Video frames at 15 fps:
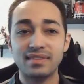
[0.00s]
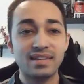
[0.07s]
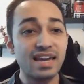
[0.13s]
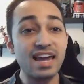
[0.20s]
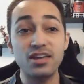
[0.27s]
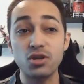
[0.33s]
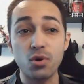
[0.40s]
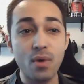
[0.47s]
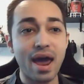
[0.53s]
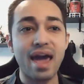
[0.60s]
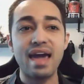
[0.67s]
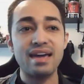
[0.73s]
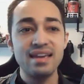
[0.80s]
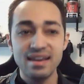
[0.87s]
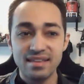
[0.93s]
either
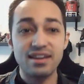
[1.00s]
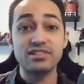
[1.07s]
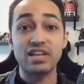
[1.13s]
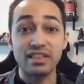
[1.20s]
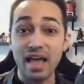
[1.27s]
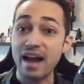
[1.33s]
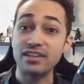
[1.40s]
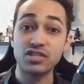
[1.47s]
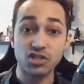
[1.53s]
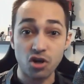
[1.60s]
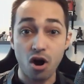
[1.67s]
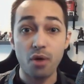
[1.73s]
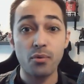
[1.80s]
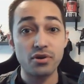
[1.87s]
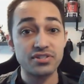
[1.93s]
way, there's a lot of
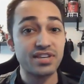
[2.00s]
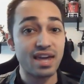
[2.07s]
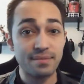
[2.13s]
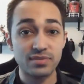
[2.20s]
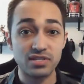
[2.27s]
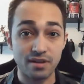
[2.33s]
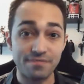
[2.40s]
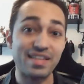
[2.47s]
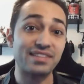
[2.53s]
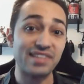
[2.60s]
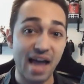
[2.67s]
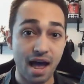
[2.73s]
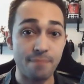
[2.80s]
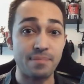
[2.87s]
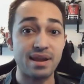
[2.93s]
Star Wars game stuff that's
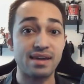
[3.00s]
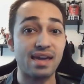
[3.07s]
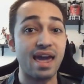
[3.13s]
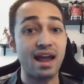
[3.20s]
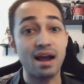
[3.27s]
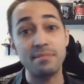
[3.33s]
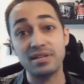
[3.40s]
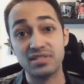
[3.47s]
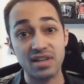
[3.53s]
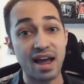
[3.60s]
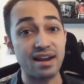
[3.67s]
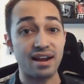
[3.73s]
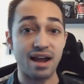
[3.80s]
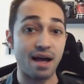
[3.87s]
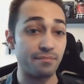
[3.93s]
happening, and I'm
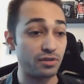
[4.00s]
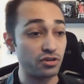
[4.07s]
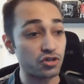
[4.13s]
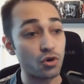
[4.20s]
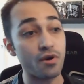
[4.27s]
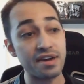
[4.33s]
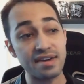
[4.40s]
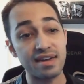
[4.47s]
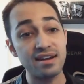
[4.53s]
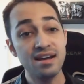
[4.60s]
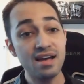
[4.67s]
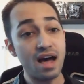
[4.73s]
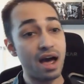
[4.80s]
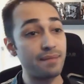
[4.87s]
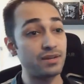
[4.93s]
excited. I'm enjoying it.
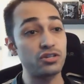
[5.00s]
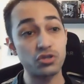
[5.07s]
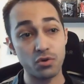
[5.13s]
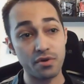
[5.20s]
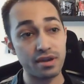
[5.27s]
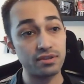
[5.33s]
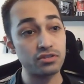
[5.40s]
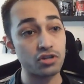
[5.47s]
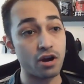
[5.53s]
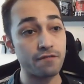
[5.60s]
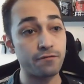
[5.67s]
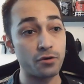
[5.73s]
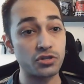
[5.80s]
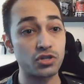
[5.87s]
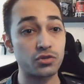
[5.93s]
I'm enjoying Dark
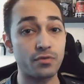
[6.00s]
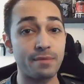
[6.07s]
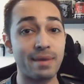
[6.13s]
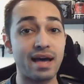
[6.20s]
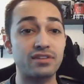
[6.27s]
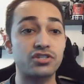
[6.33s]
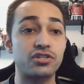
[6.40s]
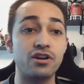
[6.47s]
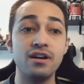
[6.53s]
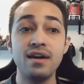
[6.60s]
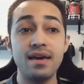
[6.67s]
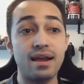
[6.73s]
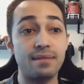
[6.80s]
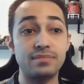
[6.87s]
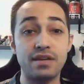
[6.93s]
Forces Remastered,
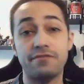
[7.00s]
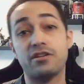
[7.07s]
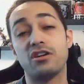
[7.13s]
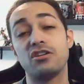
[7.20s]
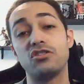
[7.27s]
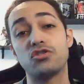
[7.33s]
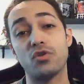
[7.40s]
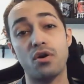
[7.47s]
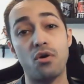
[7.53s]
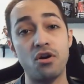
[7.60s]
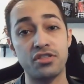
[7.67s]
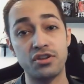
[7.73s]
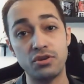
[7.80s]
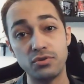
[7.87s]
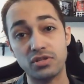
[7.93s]
and I'm definitely going to enjoy all
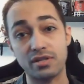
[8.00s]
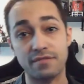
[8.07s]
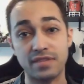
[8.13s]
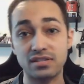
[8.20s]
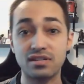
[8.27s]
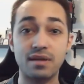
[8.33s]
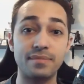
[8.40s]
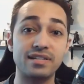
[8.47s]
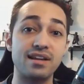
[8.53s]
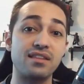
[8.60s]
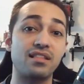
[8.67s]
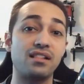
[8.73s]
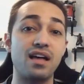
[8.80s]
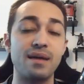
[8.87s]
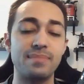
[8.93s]
the new stuff that's coming down the
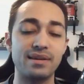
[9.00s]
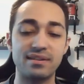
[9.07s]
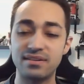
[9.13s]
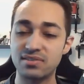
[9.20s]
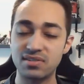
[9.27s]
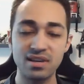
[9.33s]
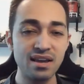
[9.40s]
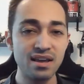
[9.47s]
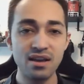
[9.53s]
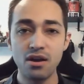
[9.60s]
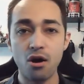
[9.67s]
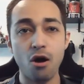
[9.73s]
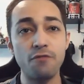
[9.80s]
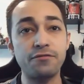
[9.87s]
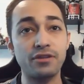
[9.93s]
line, because
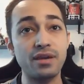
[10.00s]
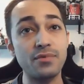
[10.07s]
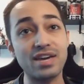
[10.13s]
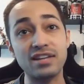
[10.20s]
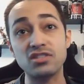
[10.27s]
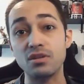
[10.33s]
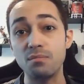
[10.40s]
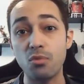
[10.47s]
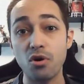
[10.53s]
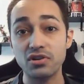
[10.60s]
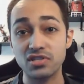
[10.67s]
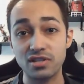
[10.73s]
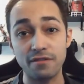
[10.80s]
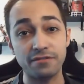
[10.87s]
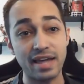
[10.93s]
hopefully we get some more
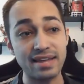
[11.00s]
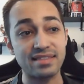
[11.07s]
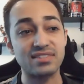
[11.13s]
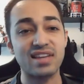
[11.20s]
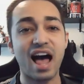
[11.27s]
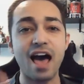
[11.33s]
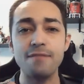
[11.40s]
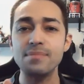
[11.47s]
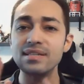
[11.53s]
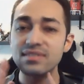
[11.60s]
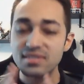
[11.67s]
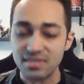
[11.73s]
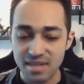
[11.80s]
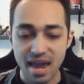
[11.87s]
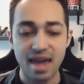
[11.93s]
stuff like this. I've been
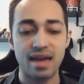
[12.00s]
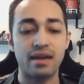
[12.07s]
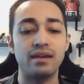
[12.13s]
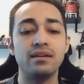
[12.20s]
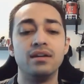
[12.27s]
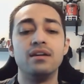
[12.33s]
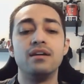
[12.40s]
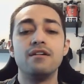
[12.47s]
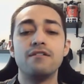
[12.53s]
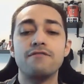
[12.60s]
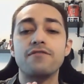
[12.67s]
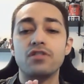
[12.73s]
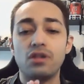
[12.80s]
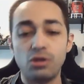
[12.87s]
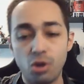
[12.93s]
saying for
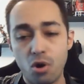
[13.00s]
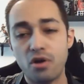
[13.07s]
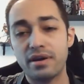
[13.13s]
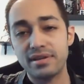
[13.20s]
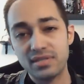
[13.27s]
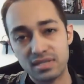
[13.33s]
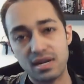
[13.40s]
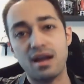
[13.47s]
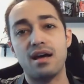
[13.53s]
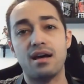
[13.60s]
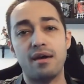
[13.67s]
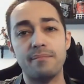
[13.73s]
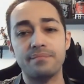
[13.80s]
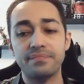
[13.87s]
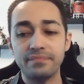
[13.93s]
the longest
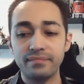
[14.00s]
time,